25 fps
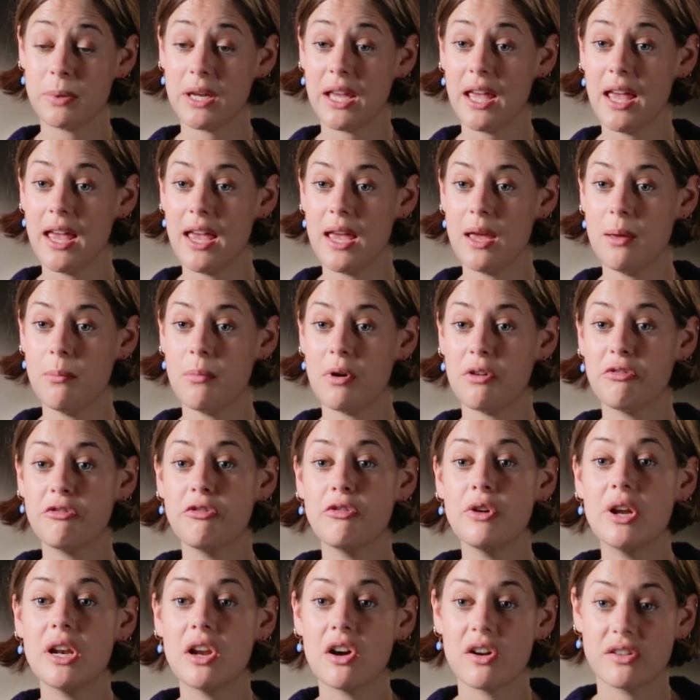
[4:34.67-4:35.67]
became a
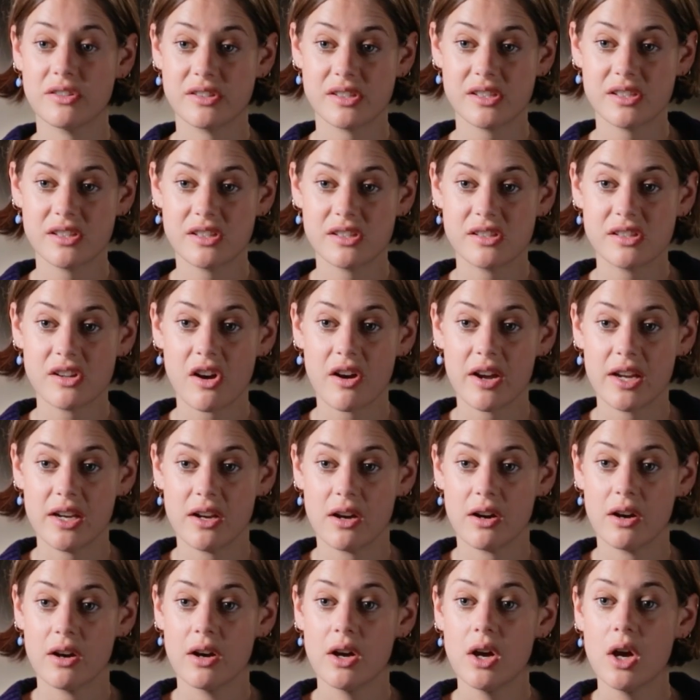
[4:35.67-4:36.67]
freelance
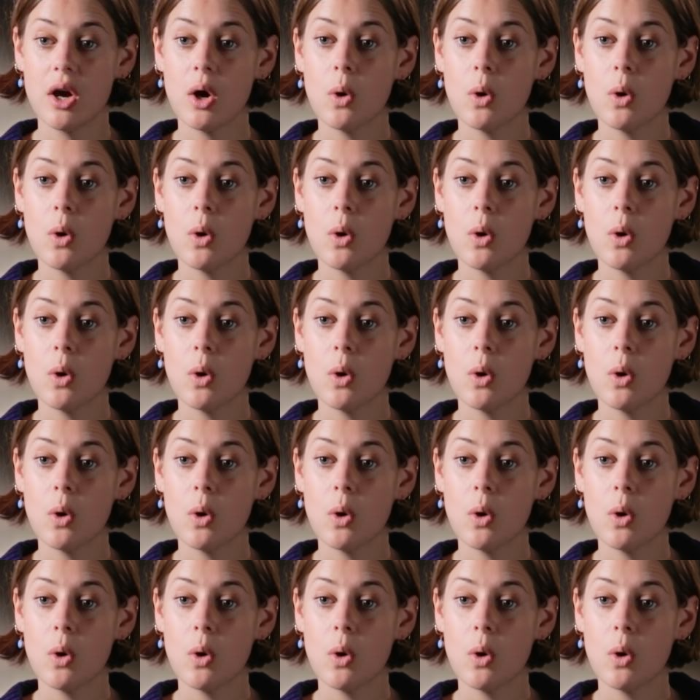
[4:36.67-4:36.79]
designer,